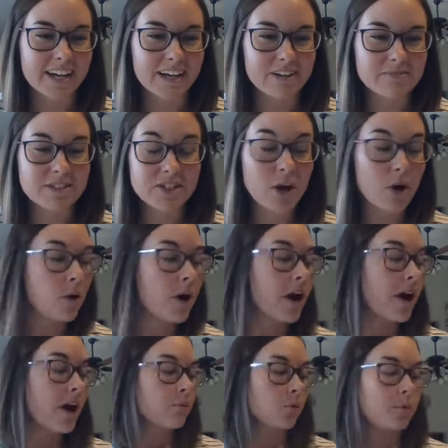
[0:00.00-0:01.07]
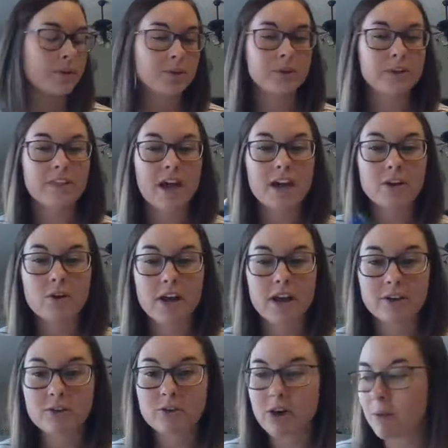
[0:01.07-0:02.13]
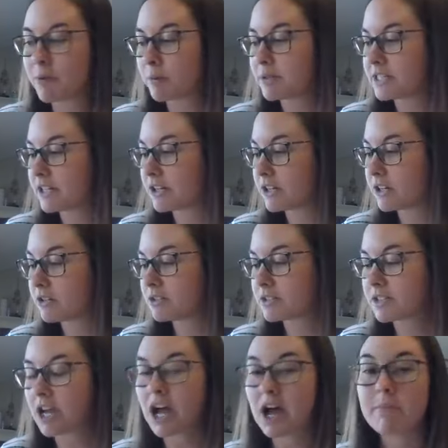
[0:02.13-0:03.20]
Yeah, so we'll be doing that. Go ahead and go grab your materials.